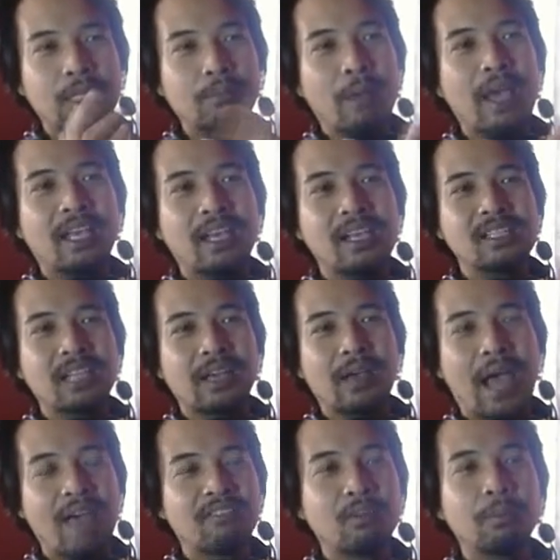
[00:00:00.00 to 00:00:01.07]
In my case, I
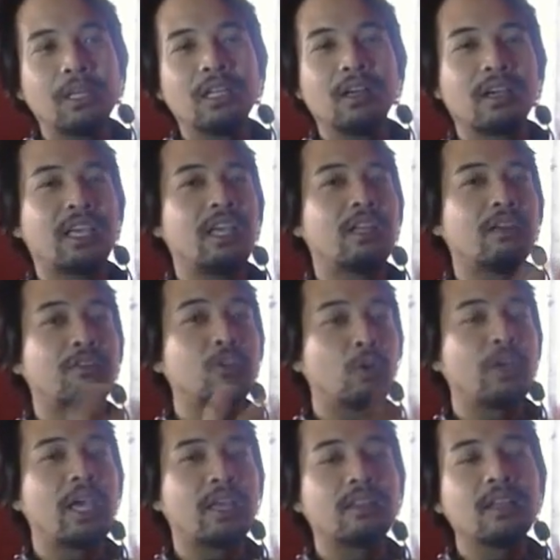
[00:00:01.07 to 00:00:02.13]
haven't been lucky enough
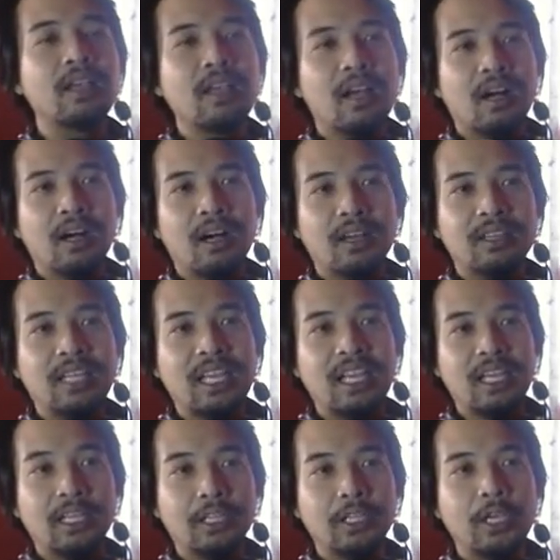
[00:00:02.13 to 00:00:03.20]
to get the
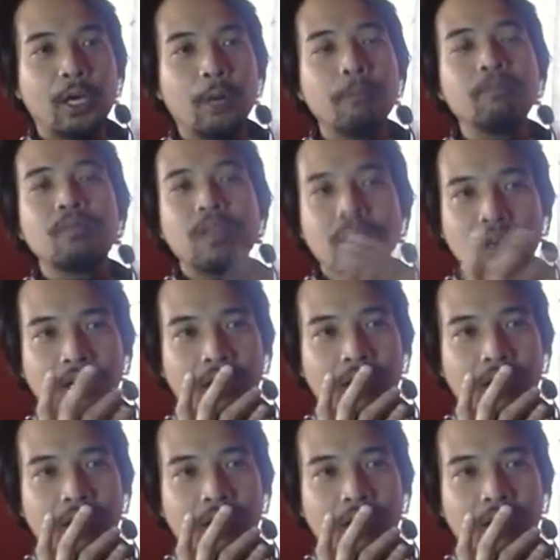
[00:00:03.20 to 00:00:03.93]
in-GEOM